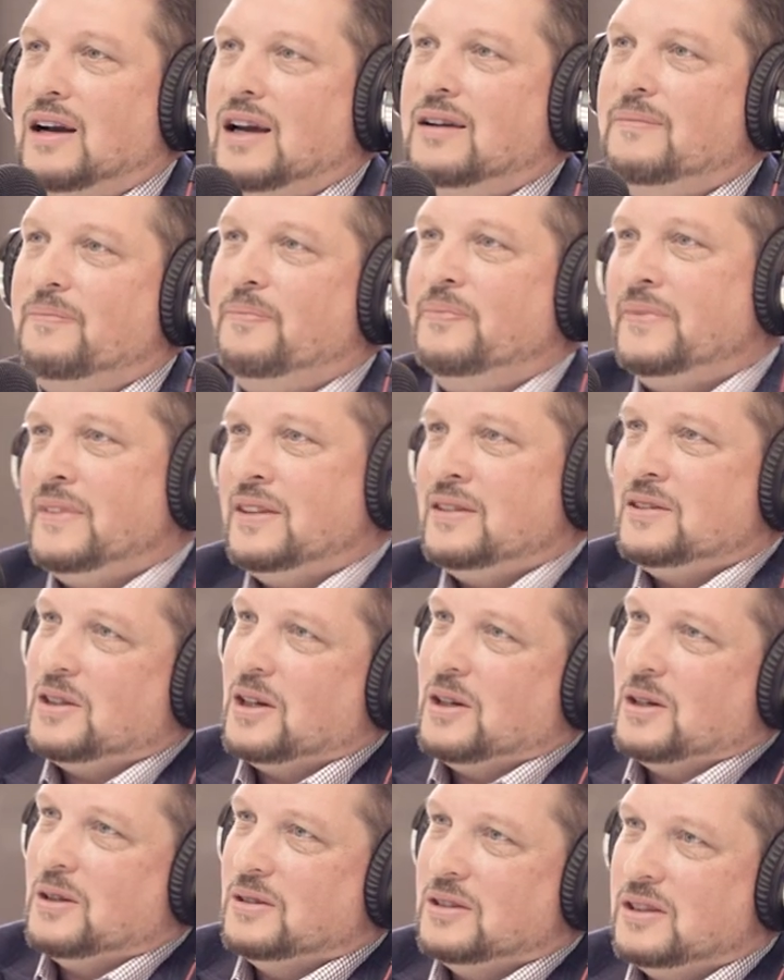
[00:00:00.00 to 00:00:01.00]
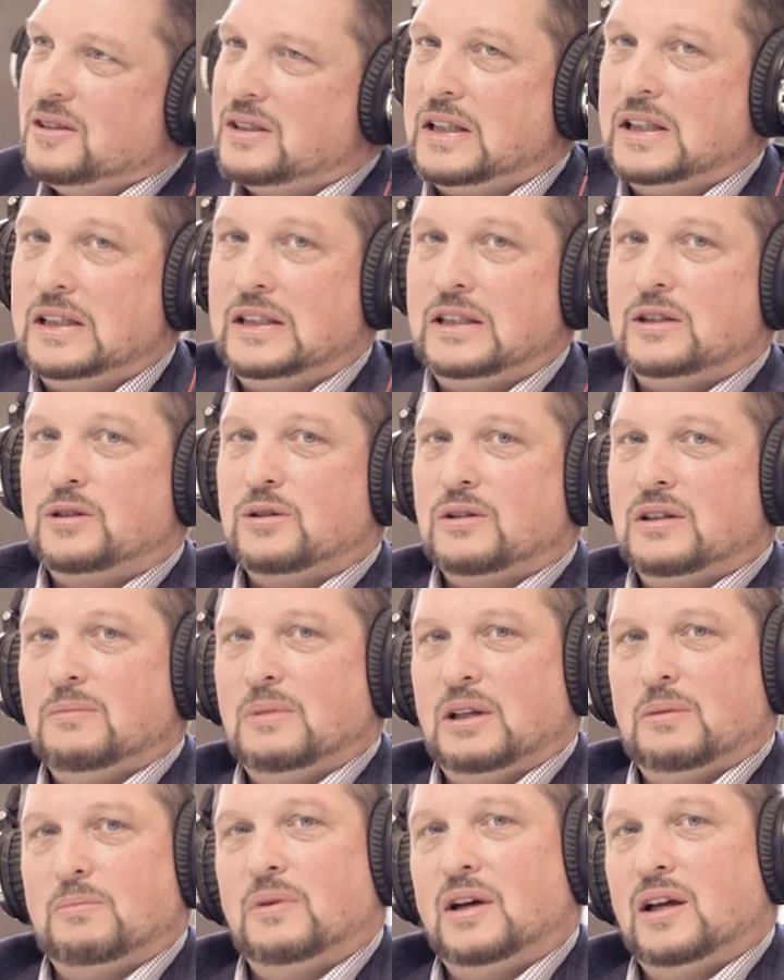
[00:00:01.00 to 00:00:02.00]
Is. So he's kind yeah. of
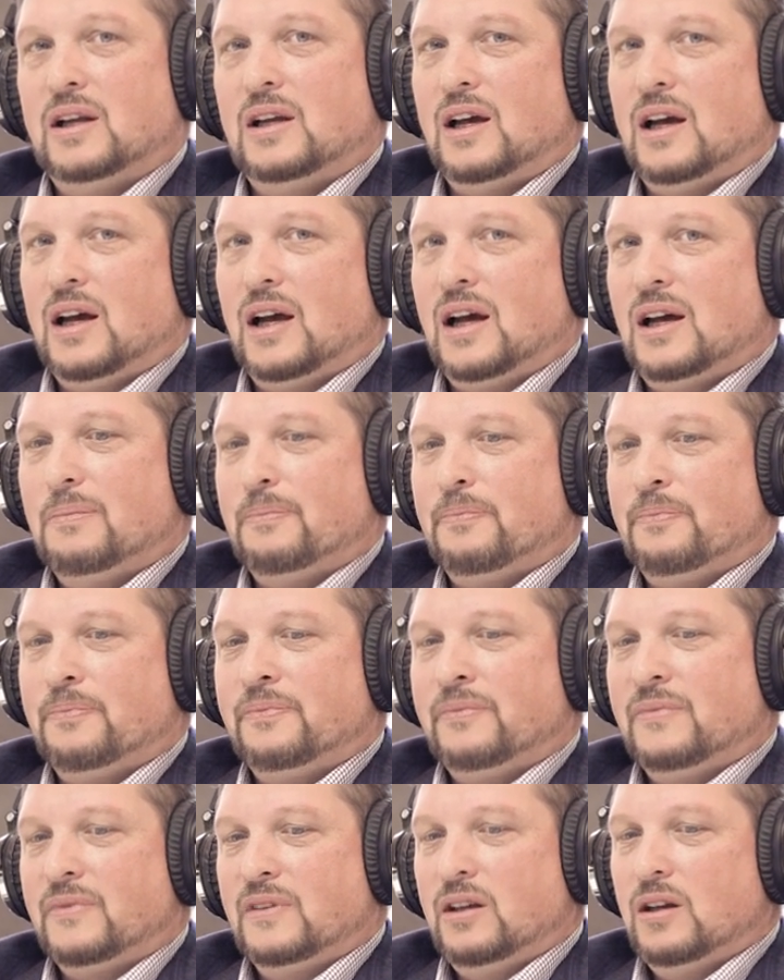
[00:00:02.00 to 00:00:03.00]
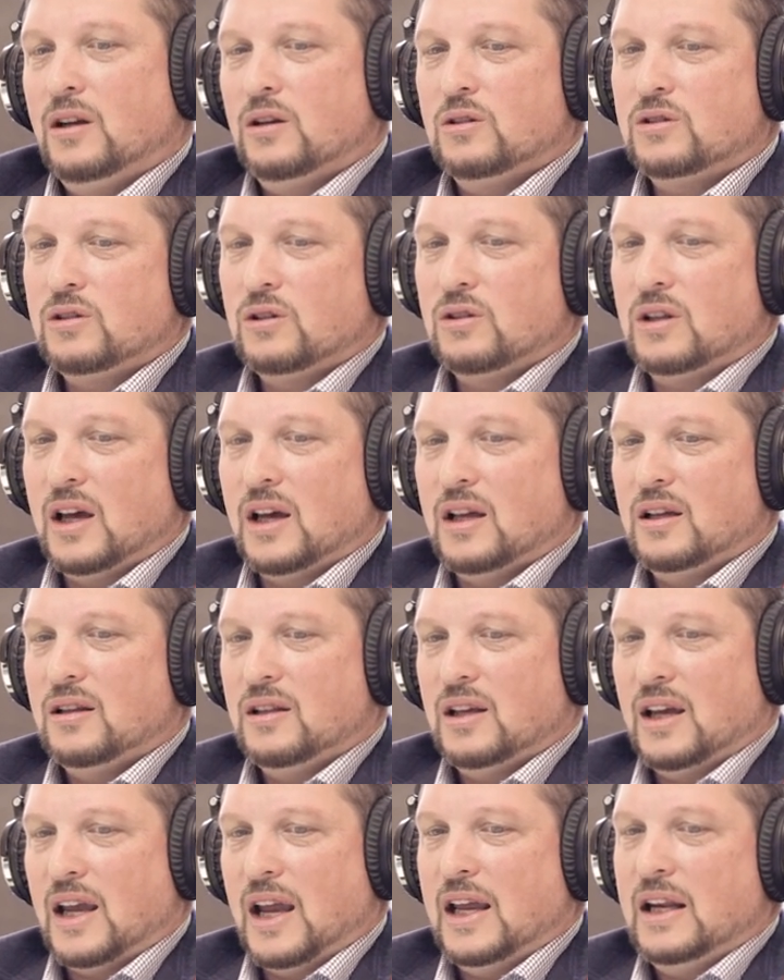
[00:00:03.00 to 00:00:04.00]
dreamy, but um, you know, so that
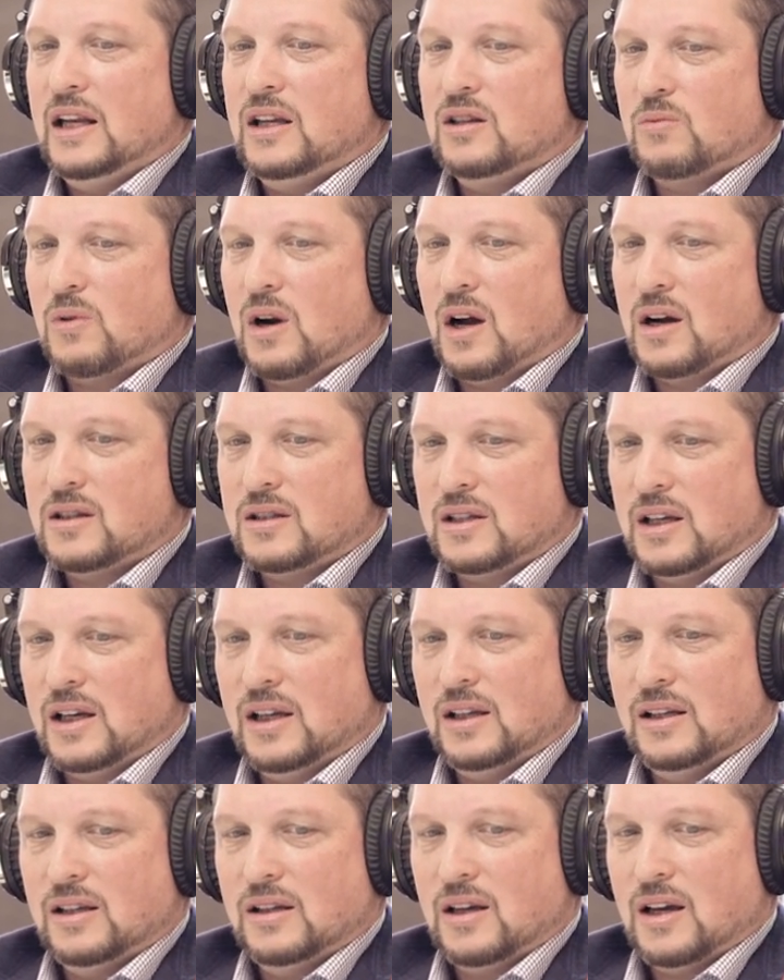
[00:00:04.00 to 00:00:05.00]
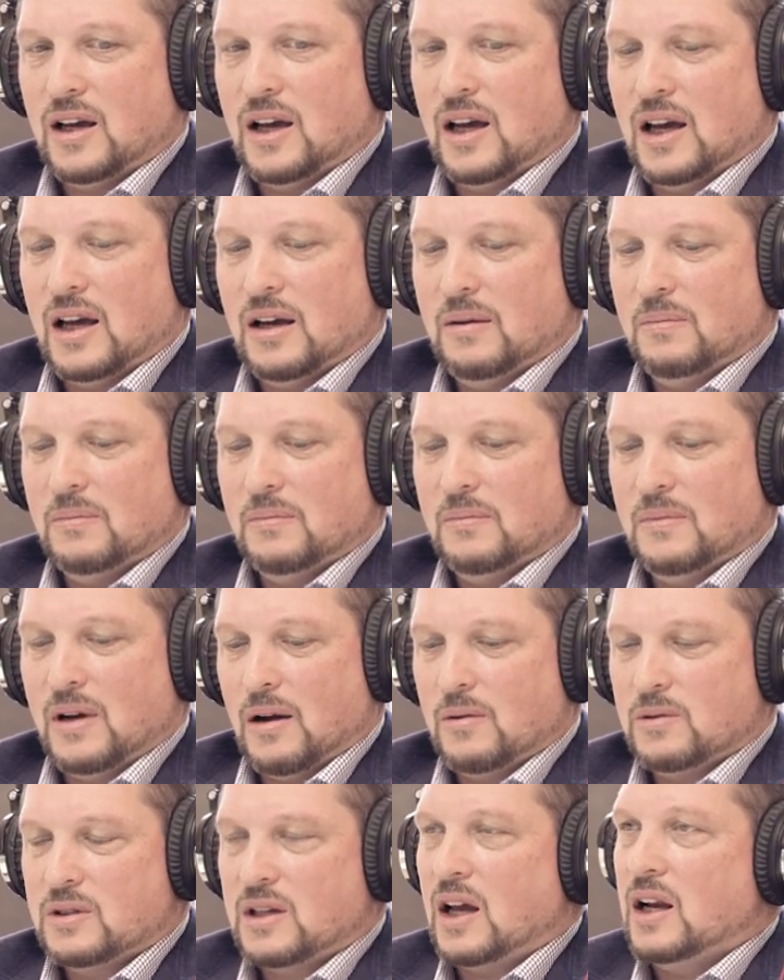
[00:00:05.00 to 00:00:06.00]
the '80s rock scene, um, I
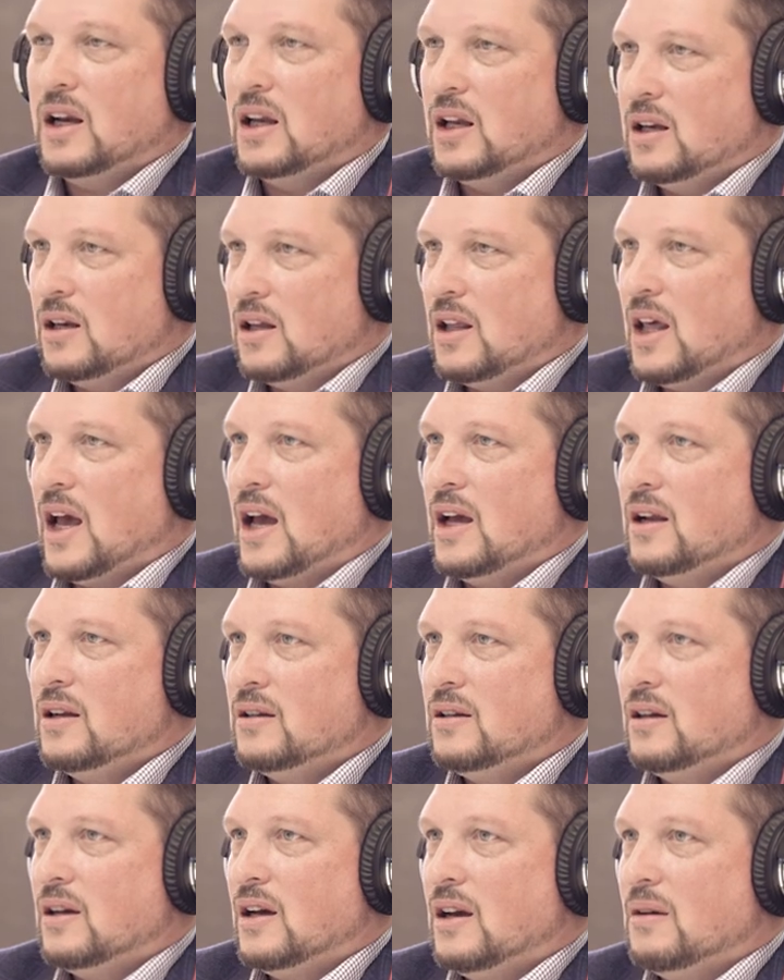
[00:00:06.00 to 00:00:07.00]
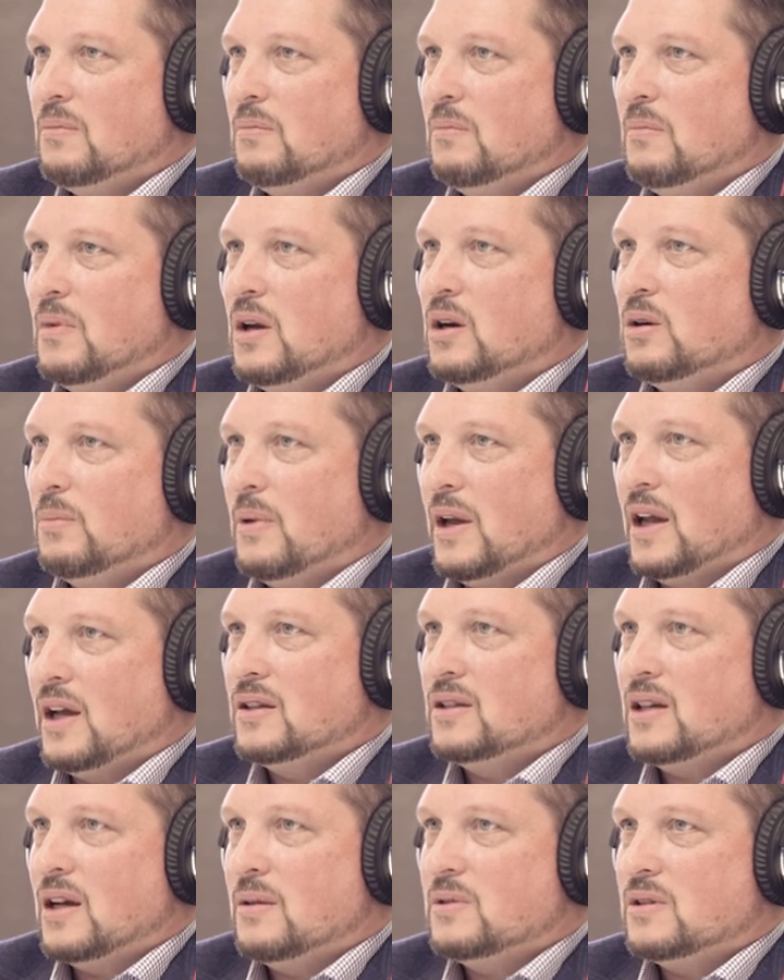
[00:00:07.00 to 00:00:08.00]
was kind of into that uh, yeah. metal
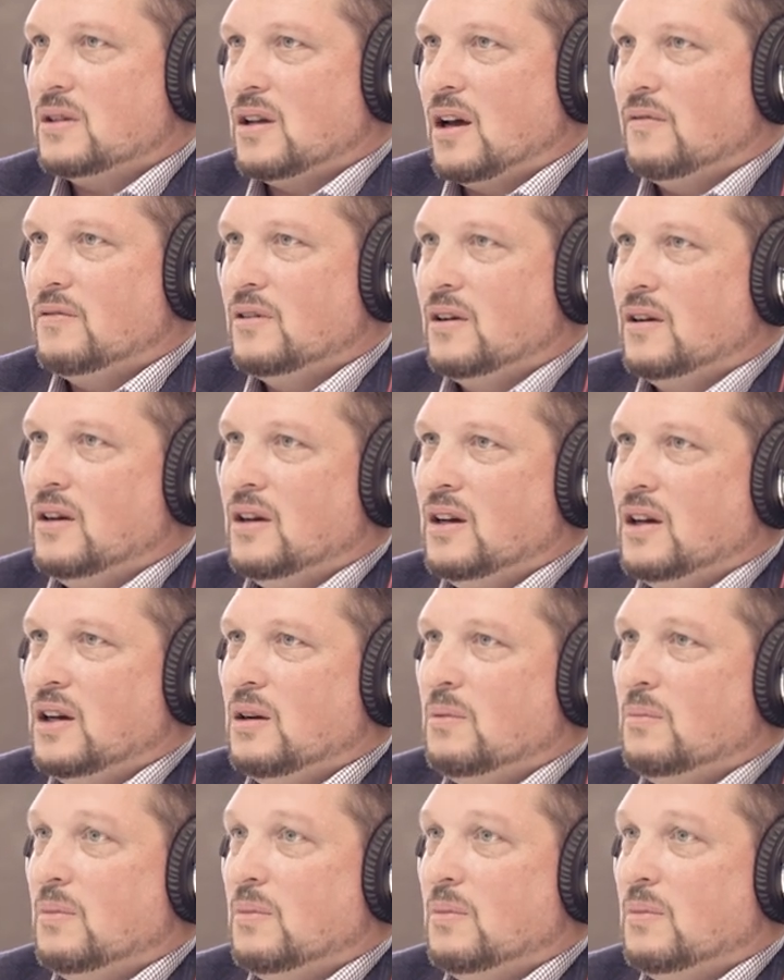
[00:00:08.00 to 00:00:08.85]
band type stuff. Yeah.